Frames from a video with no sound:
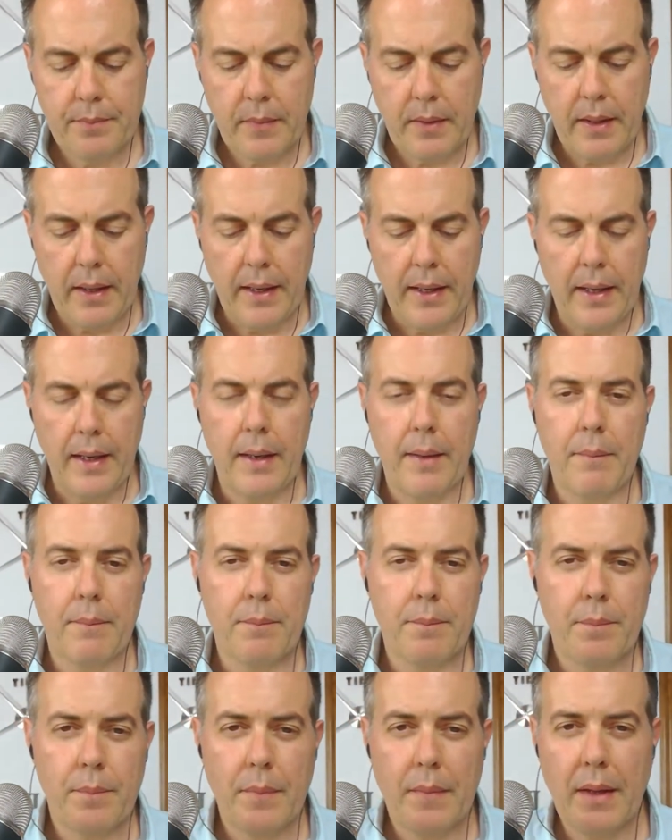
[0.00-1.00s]
Um,
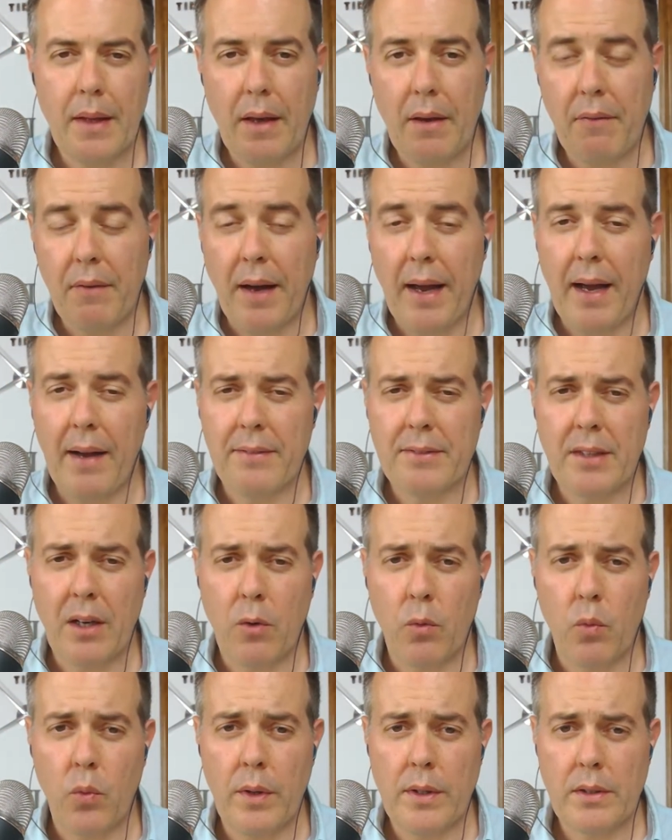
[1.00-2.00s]
if I have some
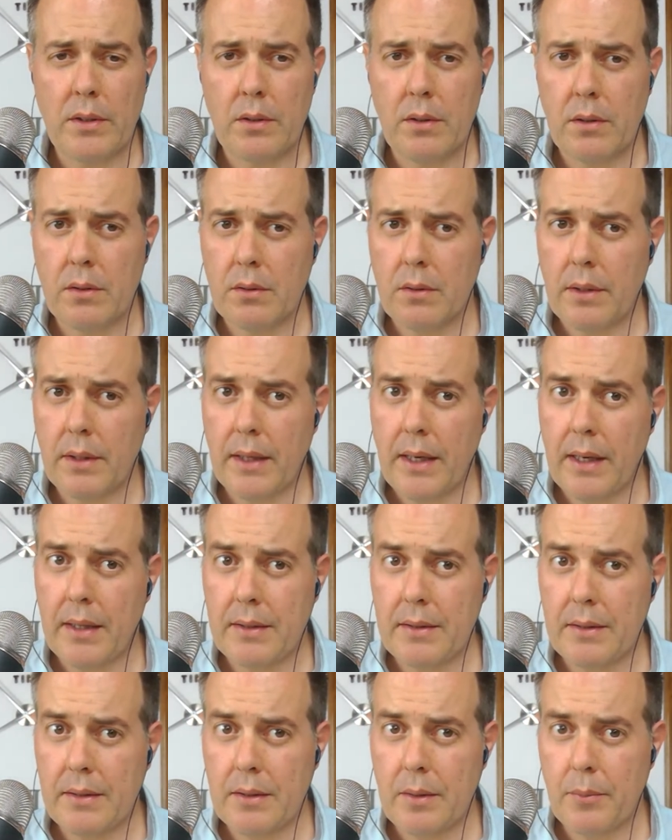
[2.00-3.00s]
question
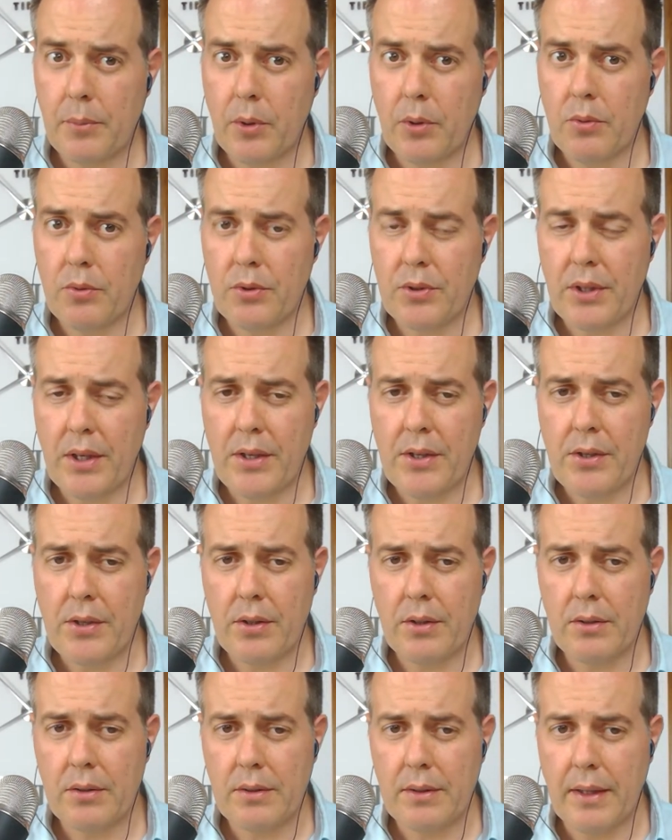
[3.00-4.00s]
regarding the
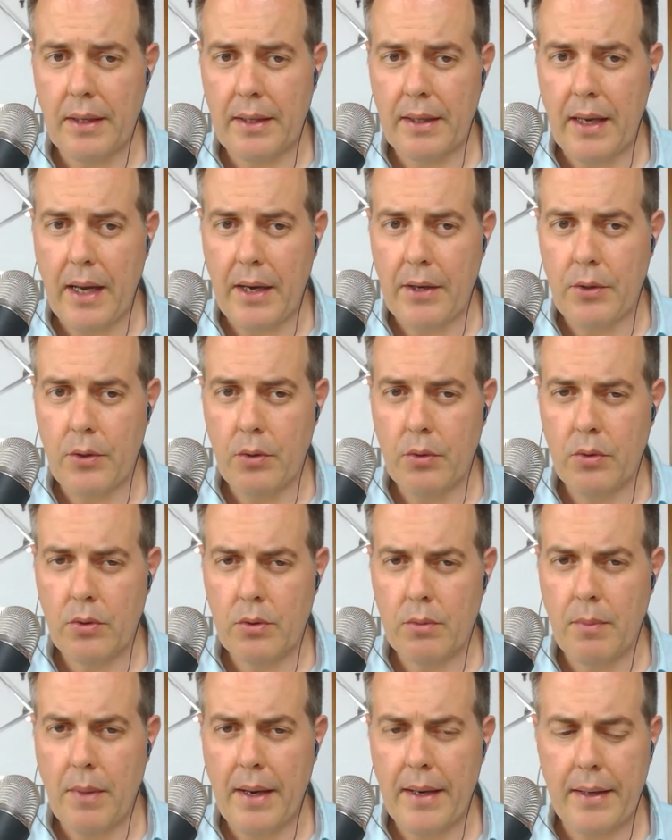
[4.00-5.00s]
pronunciation, then I use
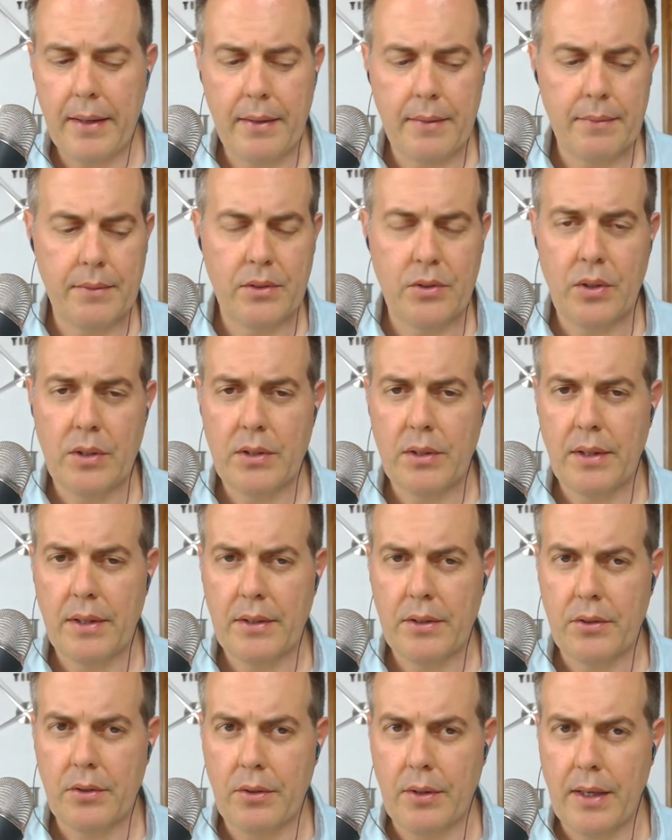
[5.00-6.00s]
my
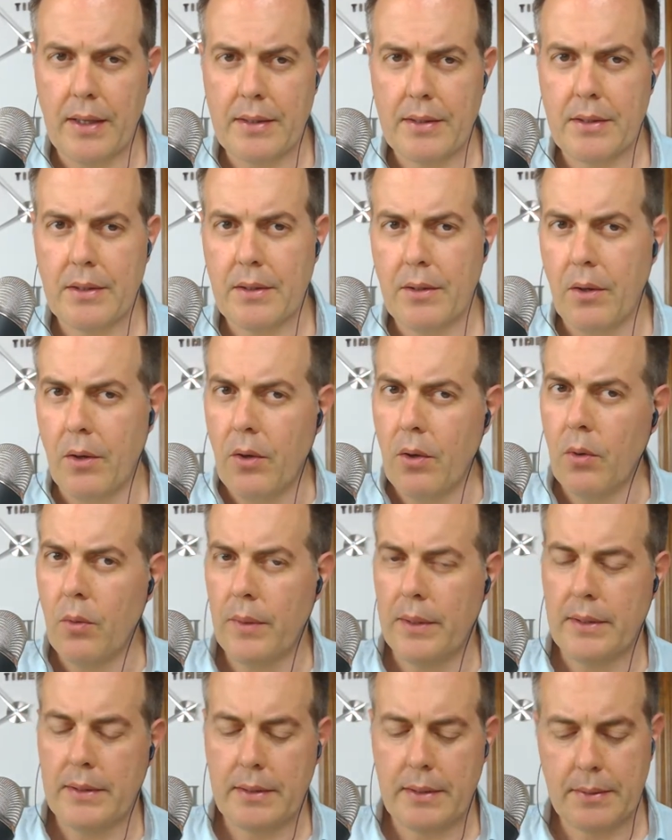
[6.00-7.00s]
translator as
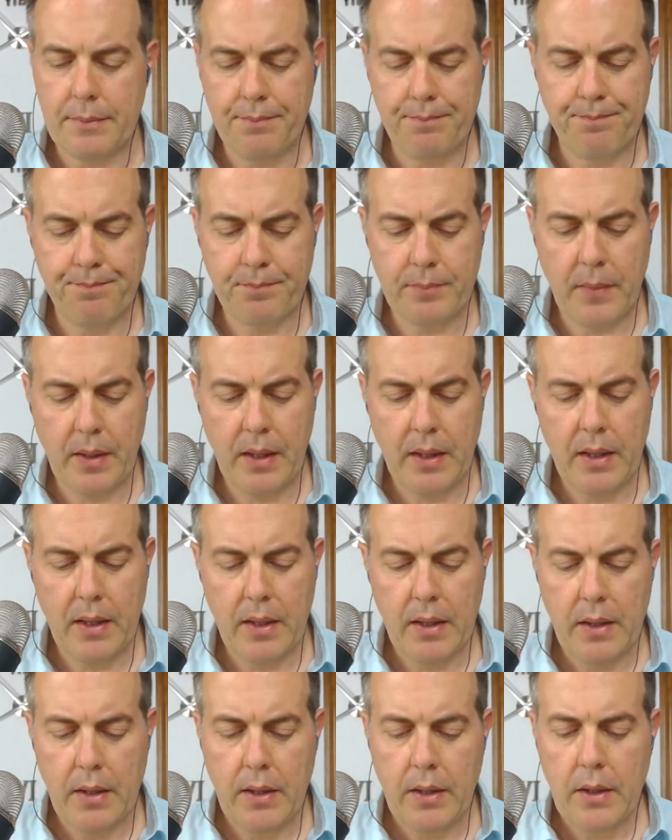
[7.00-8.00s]
always.
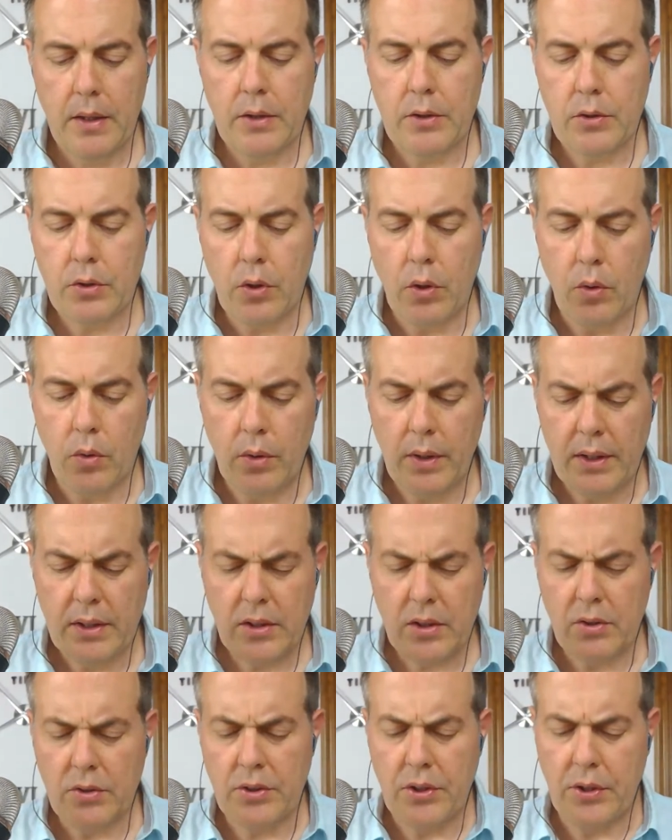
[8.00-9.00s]
So let's
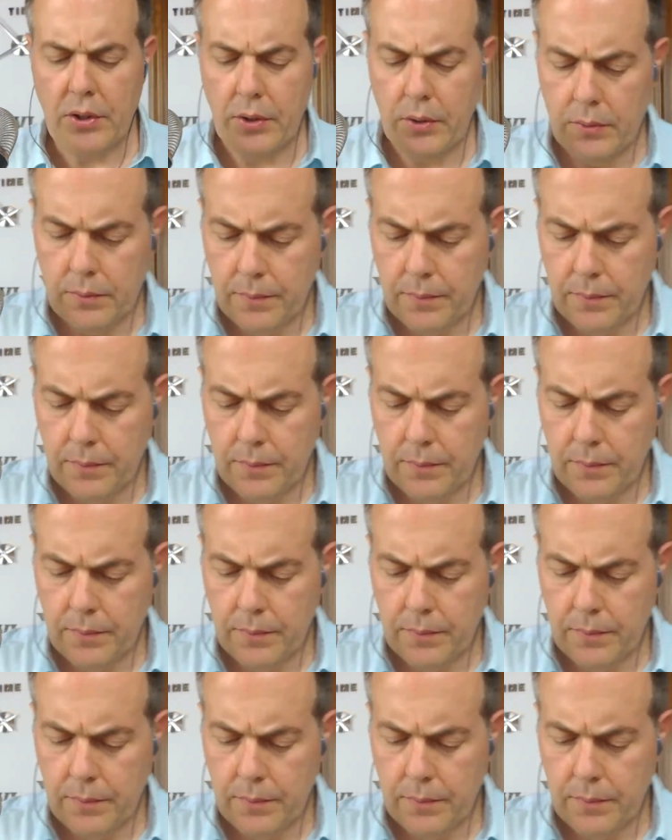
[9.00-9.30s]
continue.